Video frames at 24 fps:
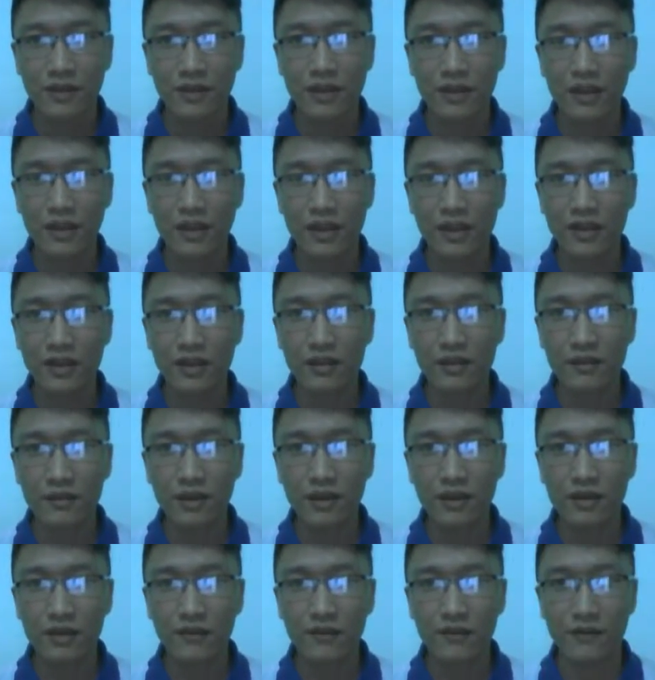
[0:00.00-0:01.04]
Then the
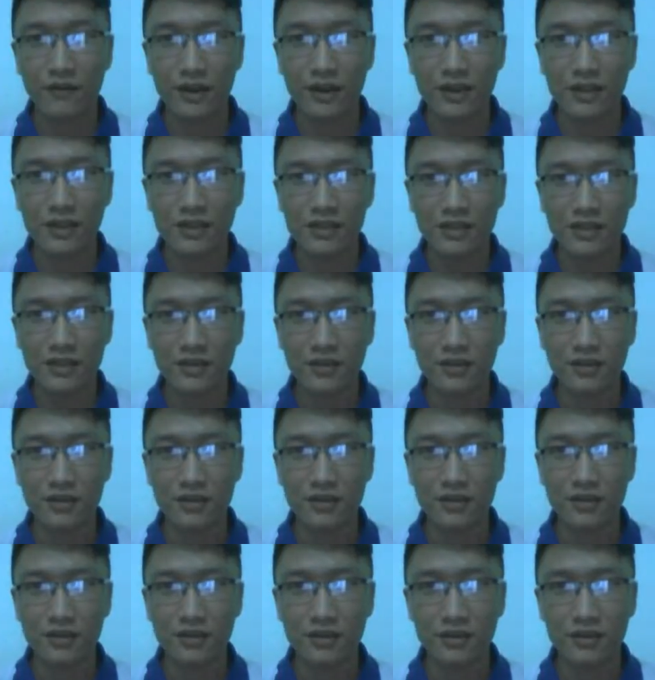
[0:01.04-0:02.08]
man advised
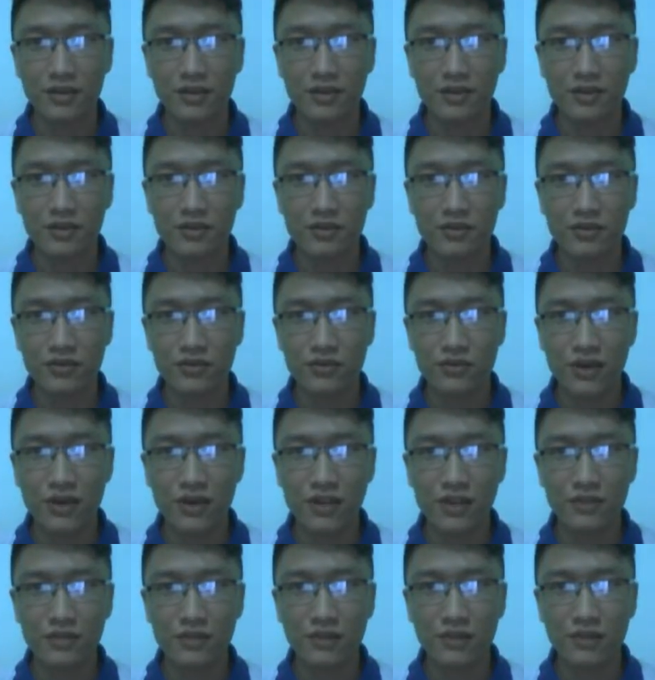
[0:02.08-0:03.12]
her to
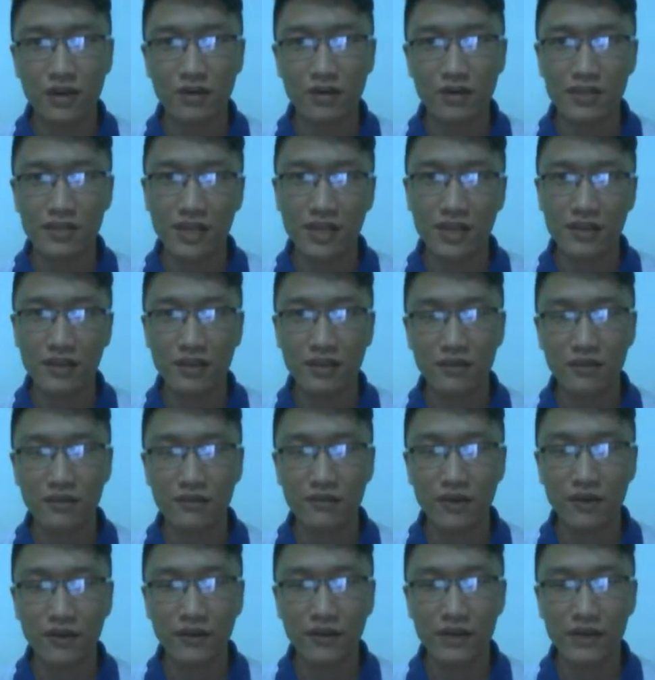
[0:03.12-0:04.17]
try to be on time the
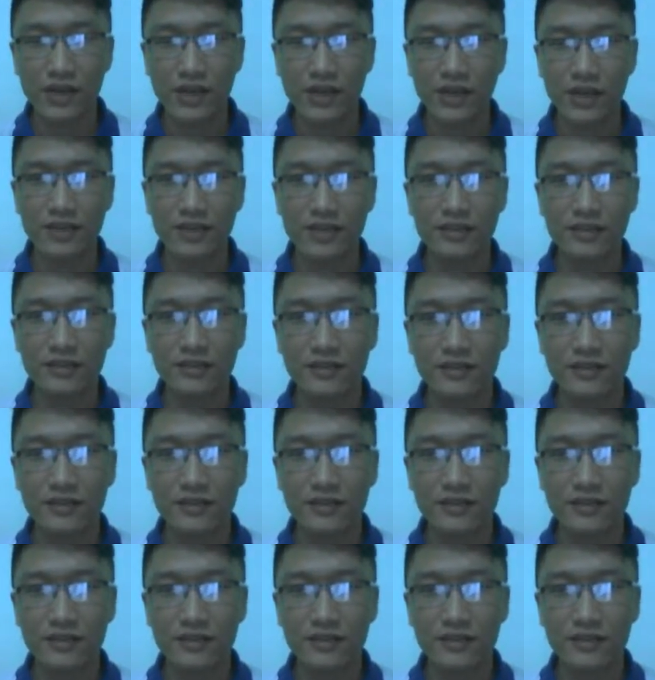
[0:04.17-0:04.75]
following days.